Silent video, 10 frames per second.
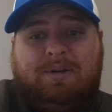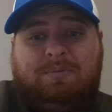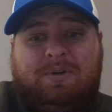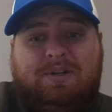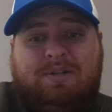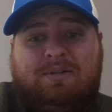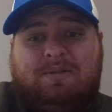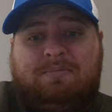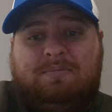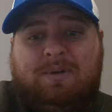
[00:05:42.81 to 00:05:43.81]

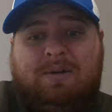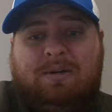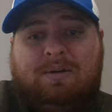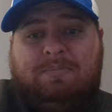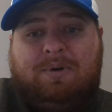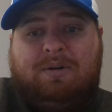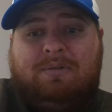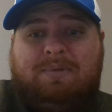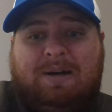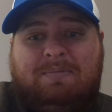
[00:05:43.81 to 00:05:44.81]

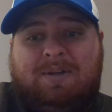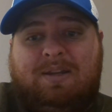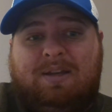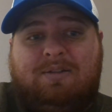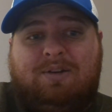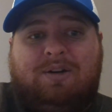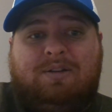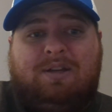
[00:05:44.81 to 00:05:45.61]
I mean, they talk.